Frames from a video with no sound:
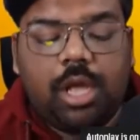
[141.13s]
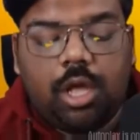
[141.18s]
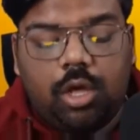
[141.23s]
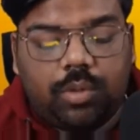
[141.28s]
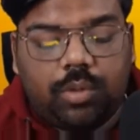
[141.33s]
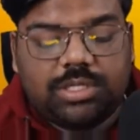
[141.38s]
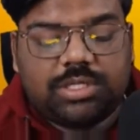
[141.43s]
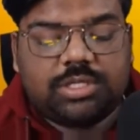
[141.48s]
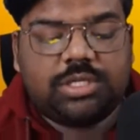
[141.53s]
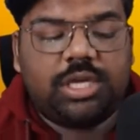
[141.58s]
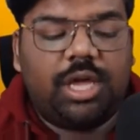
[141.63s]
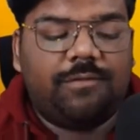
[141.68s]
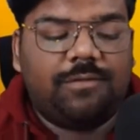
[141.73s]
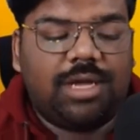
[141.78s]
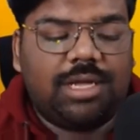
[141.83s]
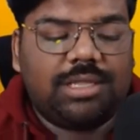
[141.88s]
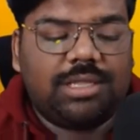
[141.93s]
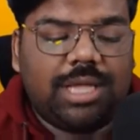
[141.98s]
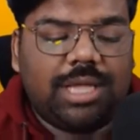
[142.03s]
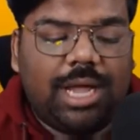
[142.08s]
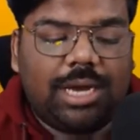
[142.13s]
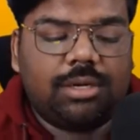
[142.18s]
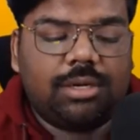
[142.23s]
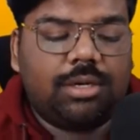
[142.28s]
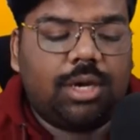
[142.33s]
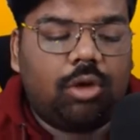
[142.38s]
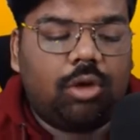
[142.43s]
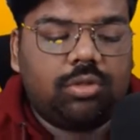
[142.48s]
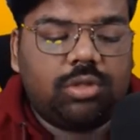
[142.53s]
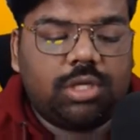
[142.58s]
Once you have done that,
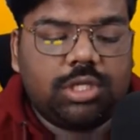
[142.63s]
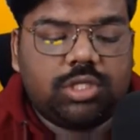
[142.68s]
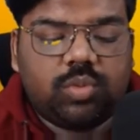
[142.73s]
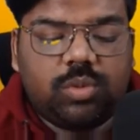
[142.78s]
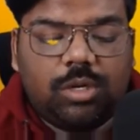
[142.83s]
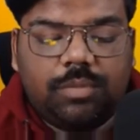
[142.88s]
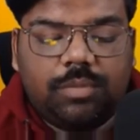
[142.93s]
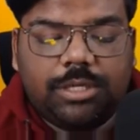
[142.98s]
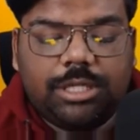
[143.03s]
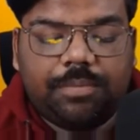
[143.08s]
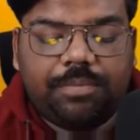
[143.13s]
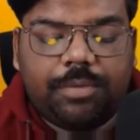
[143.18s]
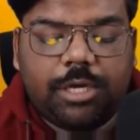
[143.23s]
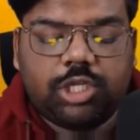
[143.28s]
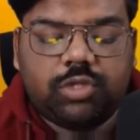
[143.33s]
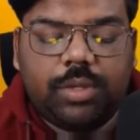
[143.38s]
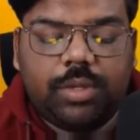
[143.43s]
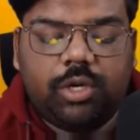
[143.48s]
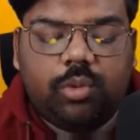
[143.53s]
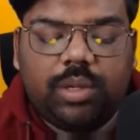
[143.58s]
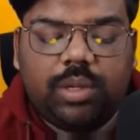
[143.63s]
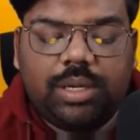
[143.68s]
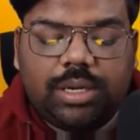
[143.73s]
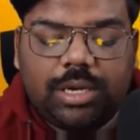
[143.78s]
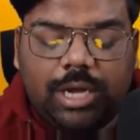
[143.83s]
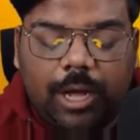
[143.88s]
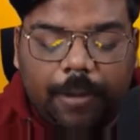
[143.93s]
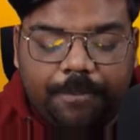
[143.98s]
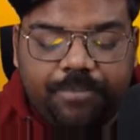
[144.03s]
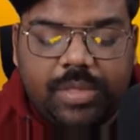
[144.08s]
now this will be the page where you will
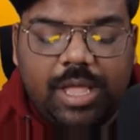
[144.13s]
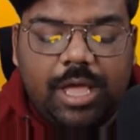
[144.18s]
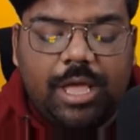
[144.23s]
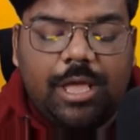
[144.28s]
come,